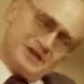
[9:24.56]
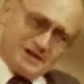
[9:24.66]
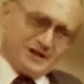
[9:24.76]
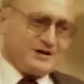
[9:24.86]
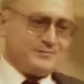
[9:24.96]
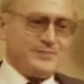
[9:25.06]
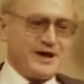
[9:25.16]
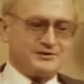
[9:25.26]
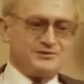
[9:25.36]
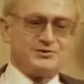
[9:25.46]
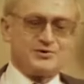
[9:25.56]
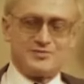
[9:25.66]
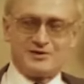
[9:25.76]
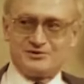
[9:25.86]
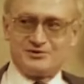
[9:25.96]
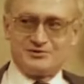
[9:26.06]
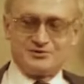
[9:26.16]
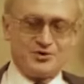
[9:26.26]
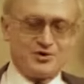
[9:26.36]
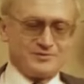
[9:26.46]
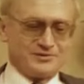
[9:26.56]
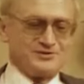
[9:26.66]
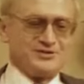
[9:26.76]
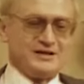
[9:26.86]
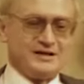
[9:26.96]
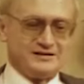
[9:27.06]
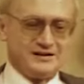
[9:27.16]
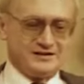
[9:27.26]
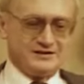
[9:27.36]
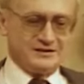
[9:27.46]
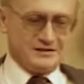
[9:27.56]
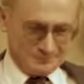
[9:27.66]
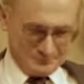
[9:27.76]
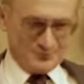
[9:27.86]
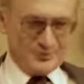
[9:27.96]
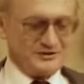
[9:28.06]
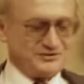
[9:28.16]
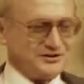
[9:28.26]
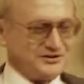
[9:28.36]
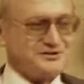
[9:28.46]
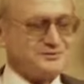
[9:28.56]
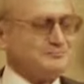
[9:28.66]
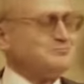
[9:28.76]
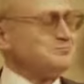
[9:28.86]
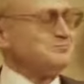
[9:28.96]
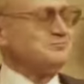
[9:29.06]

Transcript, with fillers: uh, back to normal, no, normalcy and, and uh, patriotism.